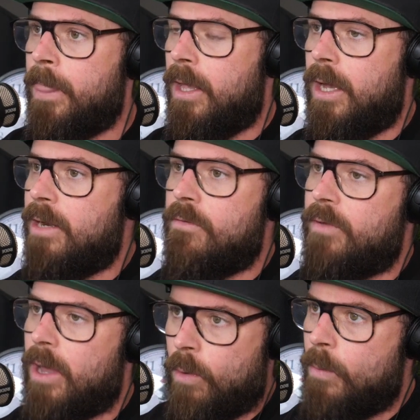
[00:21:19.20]
I'll never
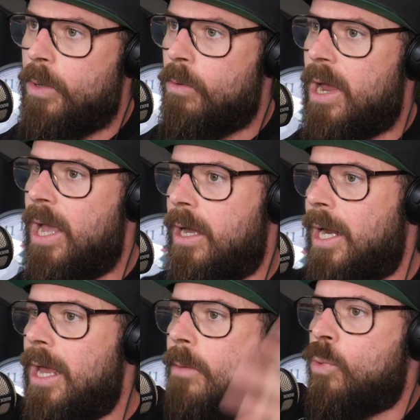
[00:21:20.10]
forget when we were at Egg, I
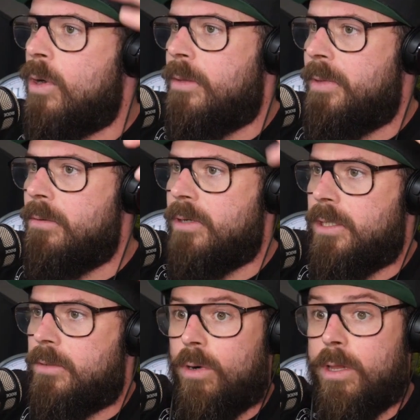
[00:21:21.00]
climbed one of the
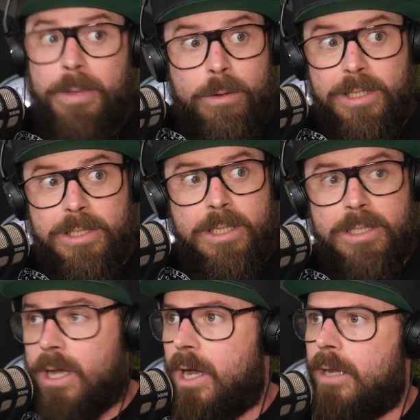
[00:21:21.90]
buildings
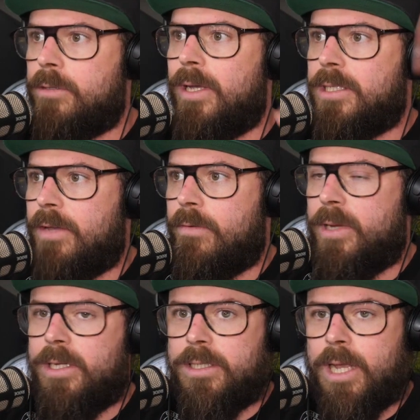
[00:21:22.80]
inside. I was about 7
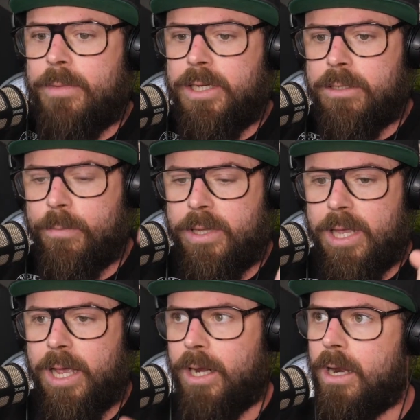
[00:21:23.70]
meters, 8 meters up in the
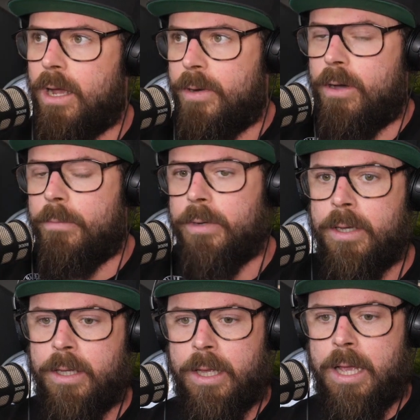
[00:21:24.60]
air, climbing up.
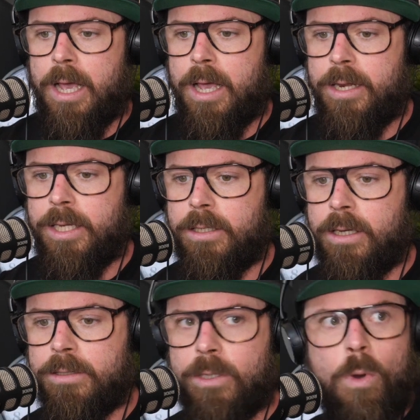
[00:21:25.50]
And this
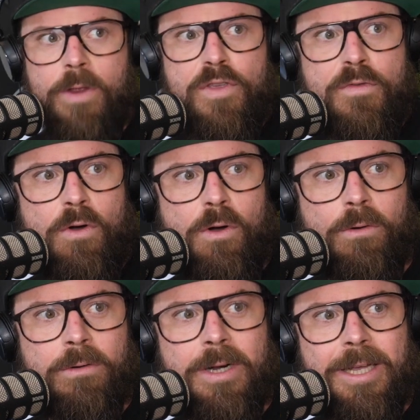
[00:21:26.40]
girl said, "What if you
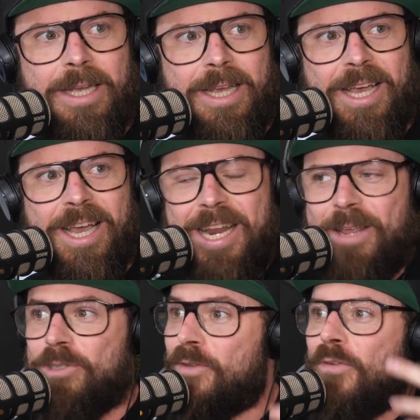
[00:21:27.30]
fall?" And it
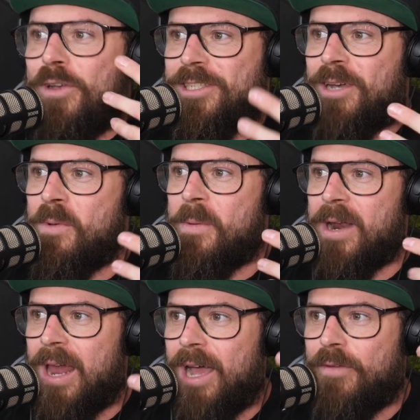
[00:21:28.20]
was the first time in my
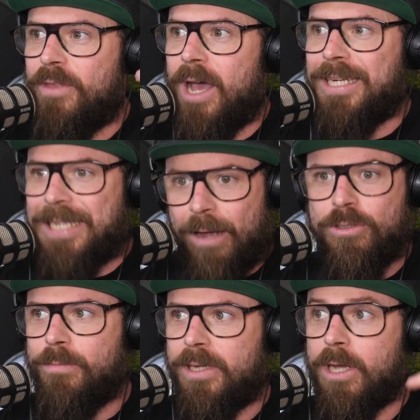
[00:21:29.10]
life that I
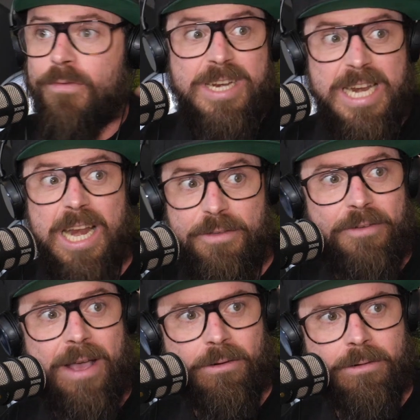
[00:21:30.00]
doubted myself and nearly
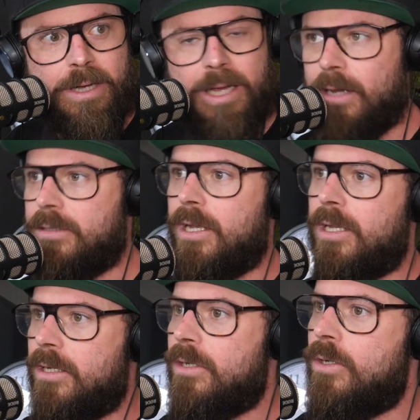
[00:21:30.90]
fell. And I was like,
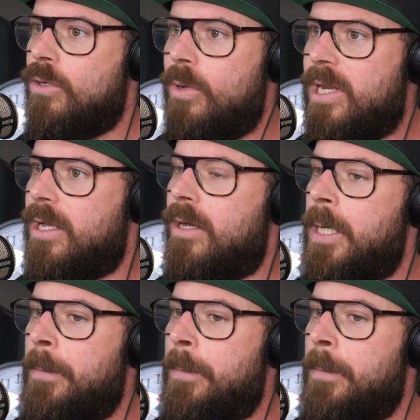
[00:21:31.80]
"You idiot."